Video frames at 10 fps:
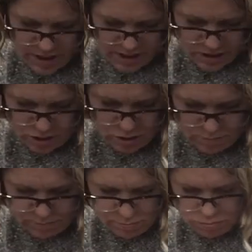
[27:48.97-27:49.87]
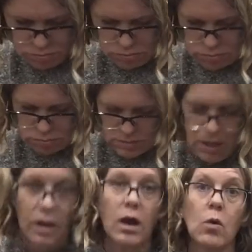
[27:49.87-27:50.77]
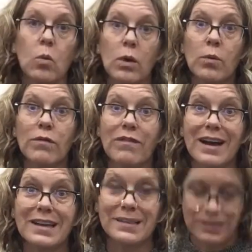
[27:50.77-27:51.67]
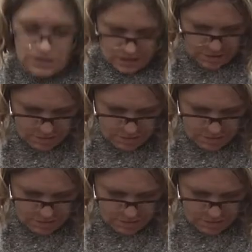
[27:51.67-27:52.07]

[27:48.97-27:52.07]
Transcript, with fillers: I assume. We will find it.